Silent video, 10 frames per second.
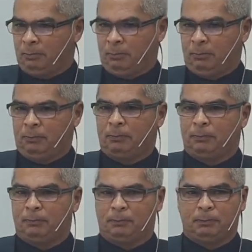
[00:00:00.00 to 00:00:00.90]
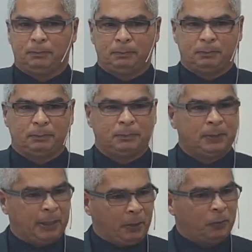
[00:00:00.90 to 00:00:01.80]
But isn't God
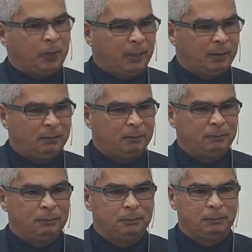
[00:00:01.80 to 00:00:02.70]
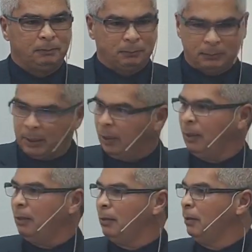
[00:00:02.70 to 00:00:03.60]
love? Isn't it true?
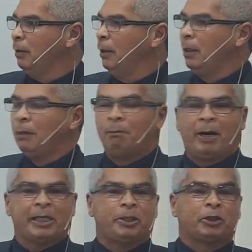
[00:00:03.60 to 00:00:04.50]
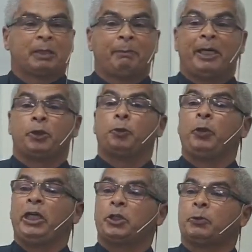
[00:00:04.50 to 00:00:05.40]
God is love.
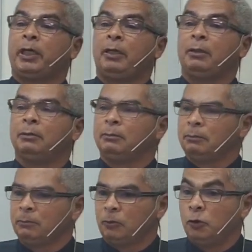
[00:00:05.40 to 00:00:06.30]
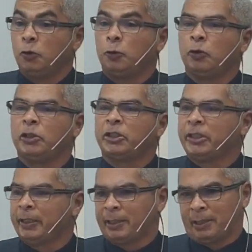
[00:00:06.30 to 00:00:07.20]
But God is also
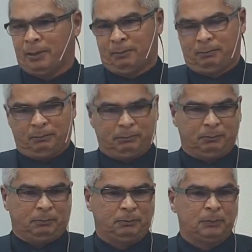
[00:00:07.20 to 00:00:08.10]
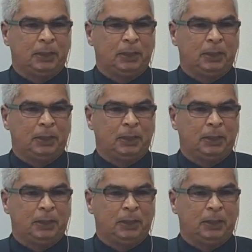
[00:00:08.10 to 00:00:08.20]
judgment and justice.